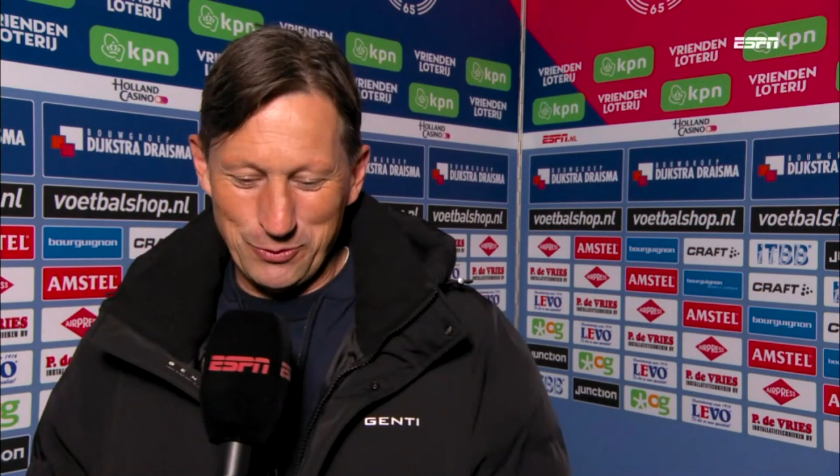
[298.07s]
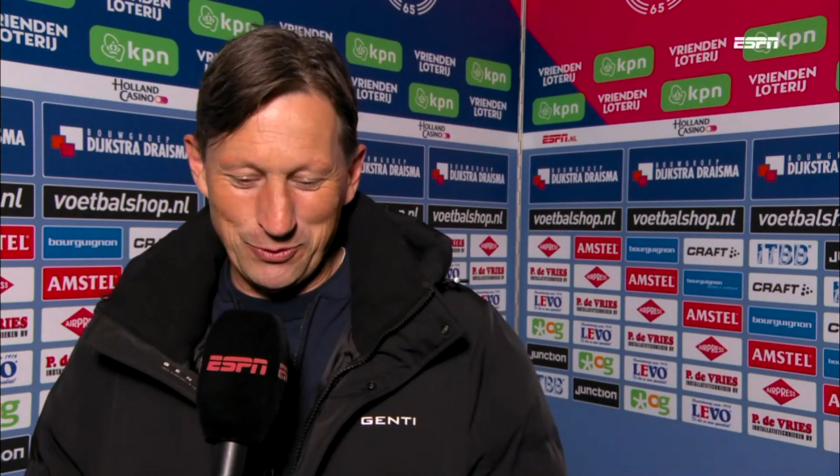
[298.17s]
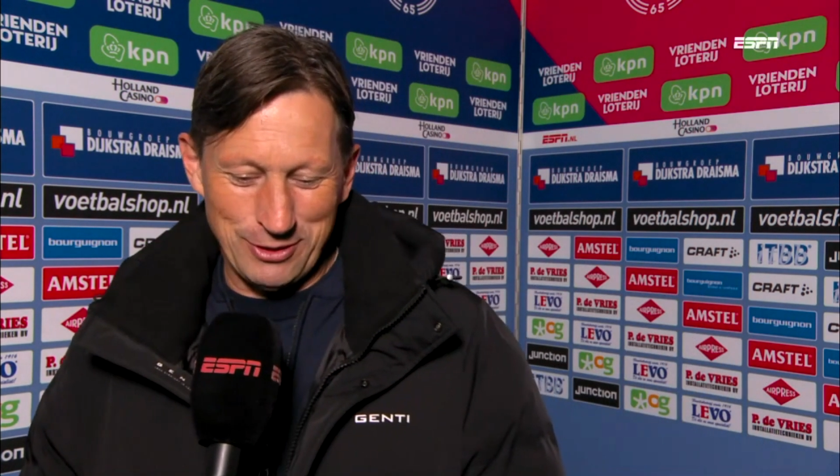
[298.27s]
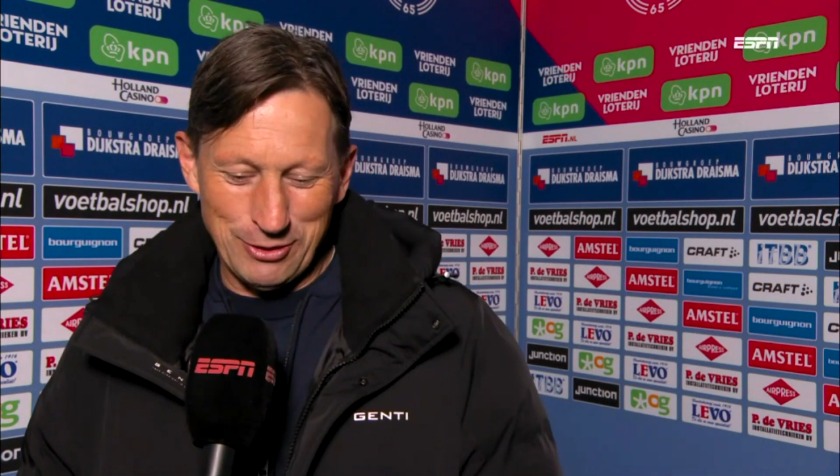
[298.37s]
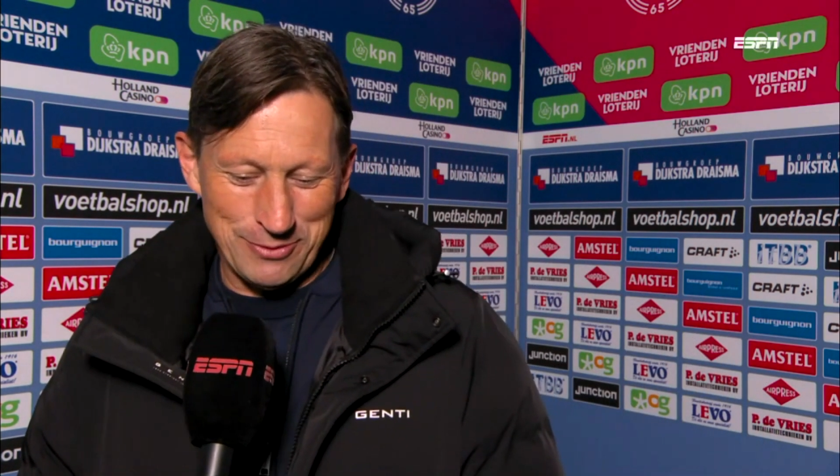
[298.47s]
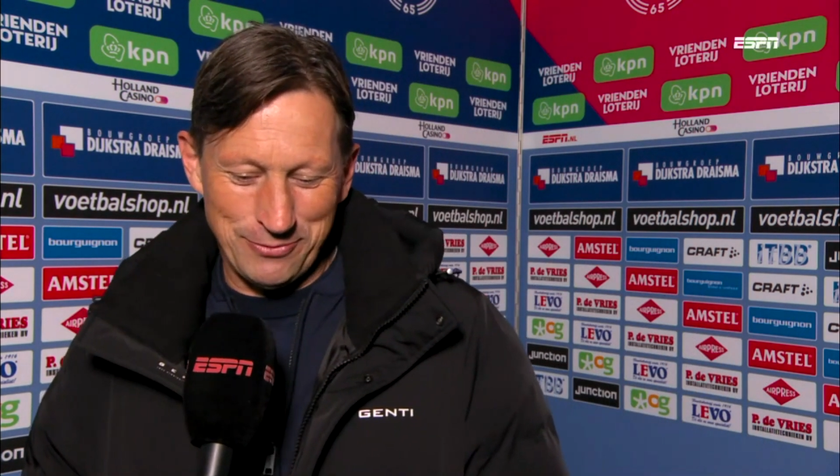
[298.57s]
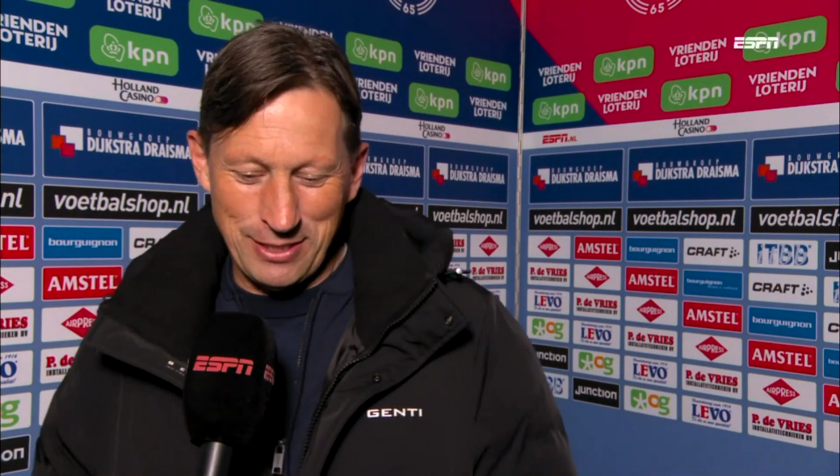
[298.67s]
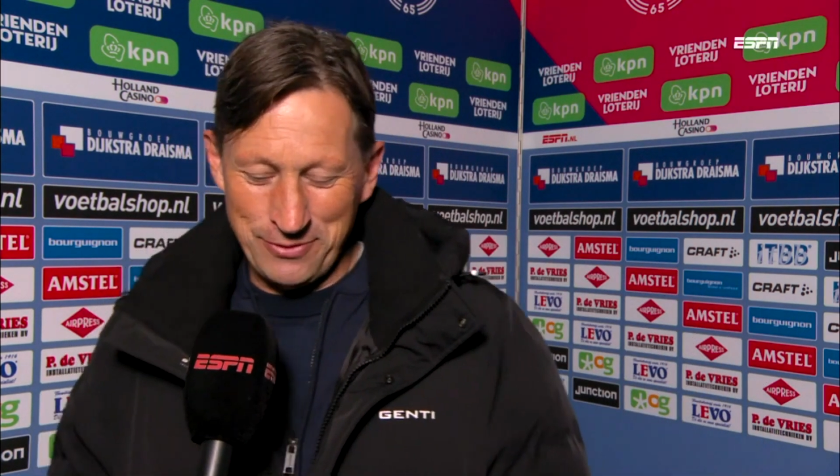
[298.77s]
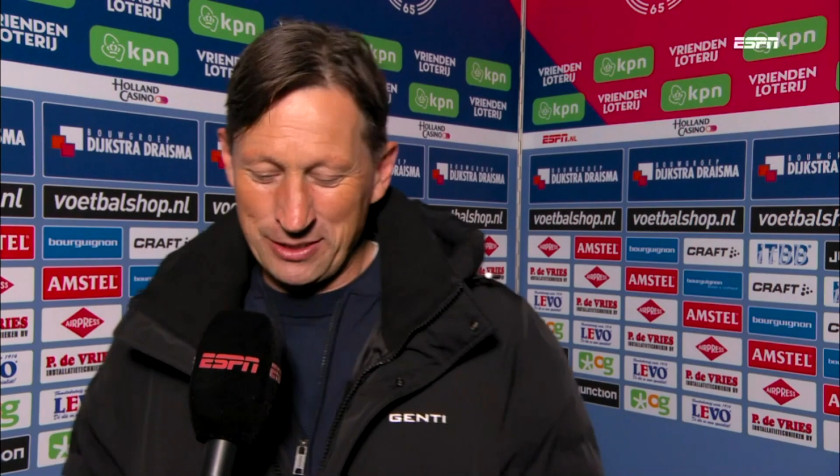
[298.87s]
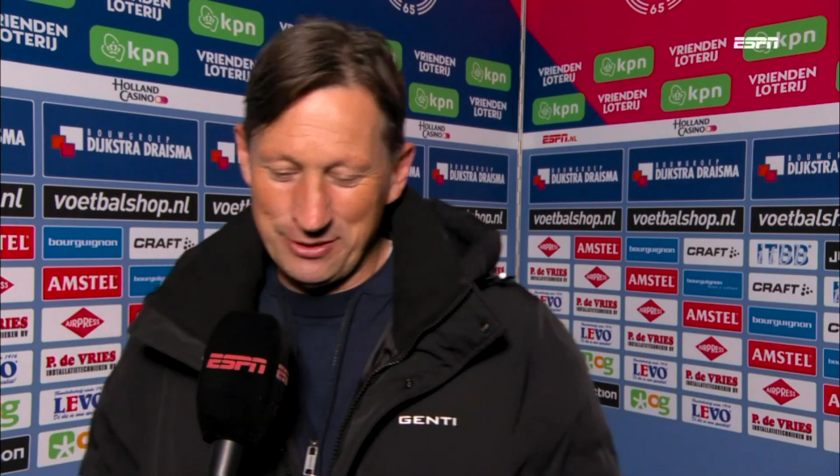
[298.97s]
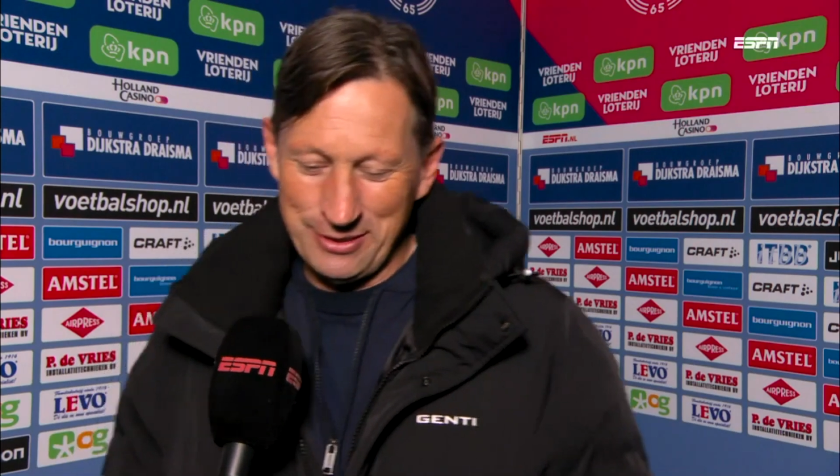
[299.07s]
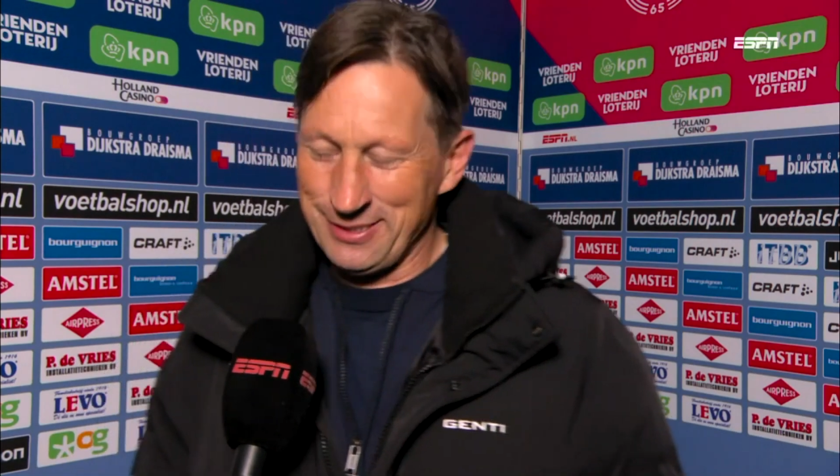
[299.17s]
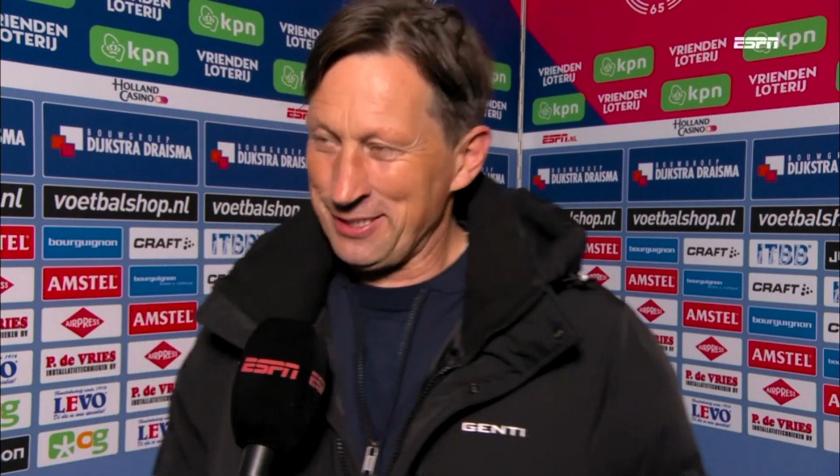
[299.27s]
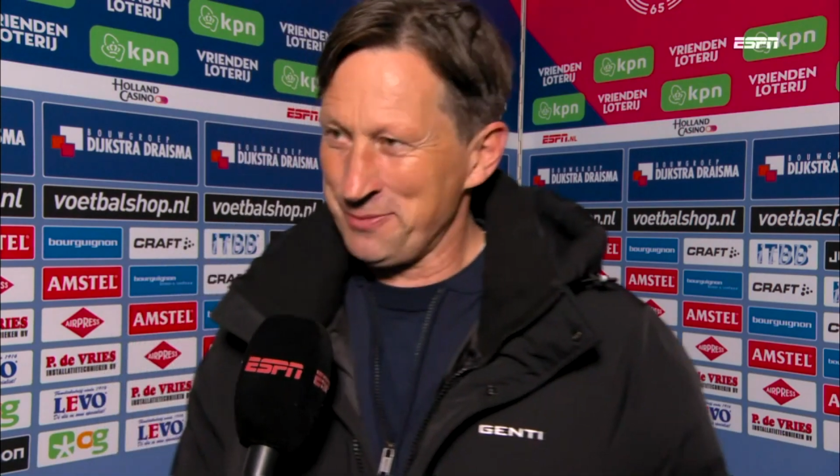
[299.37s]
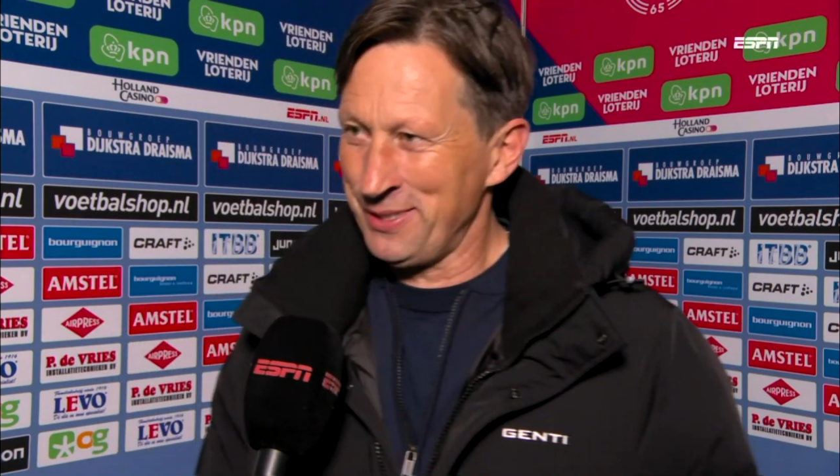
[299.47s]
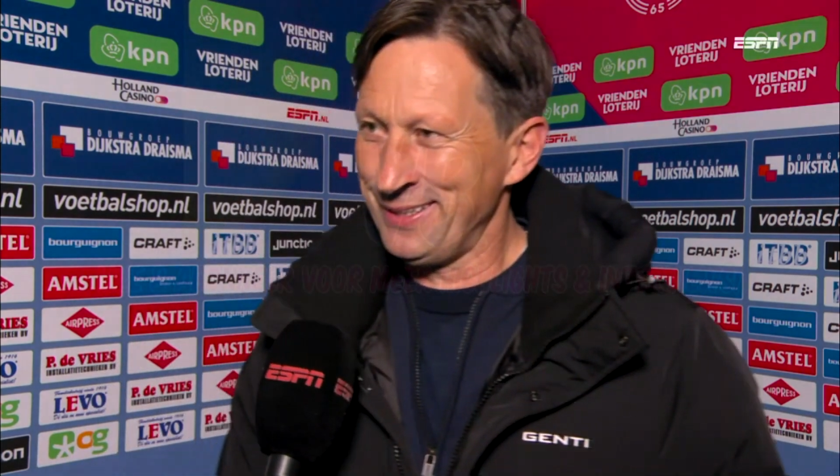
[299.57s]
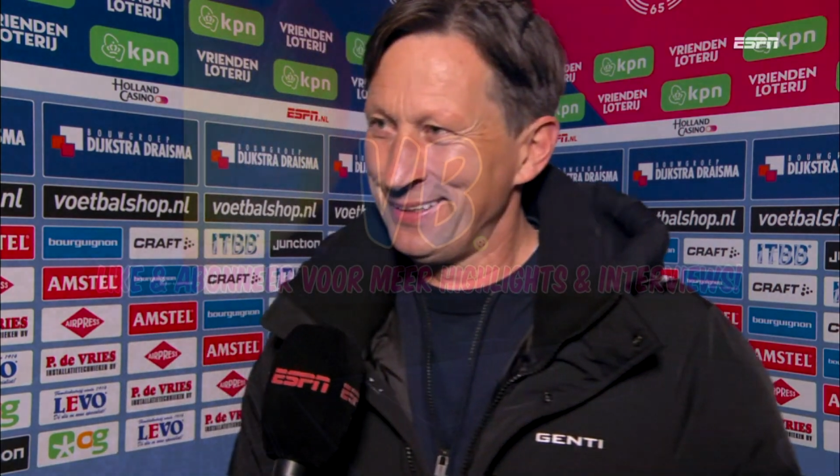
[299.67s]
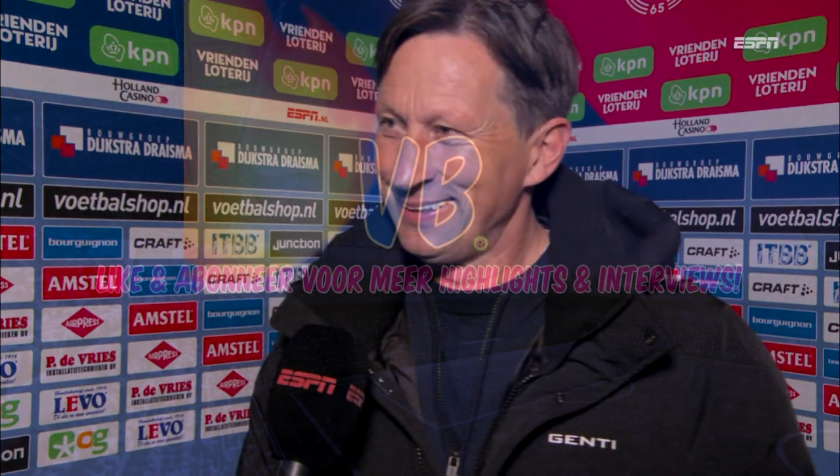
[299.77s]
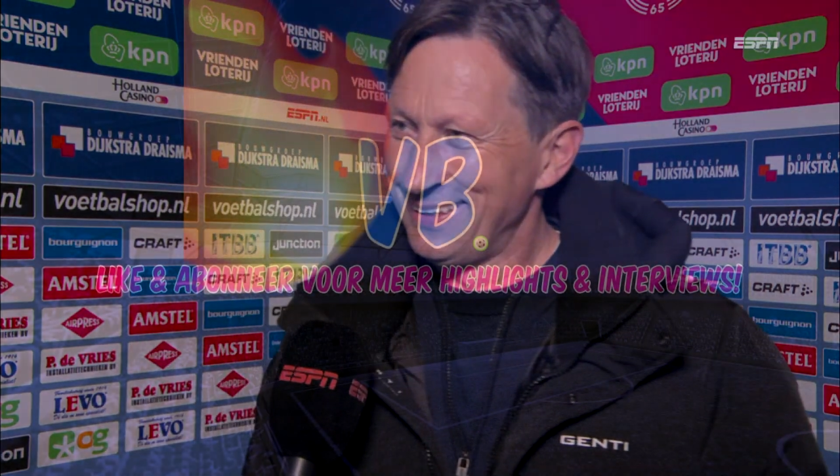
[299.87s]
2,500, it doesn't matter.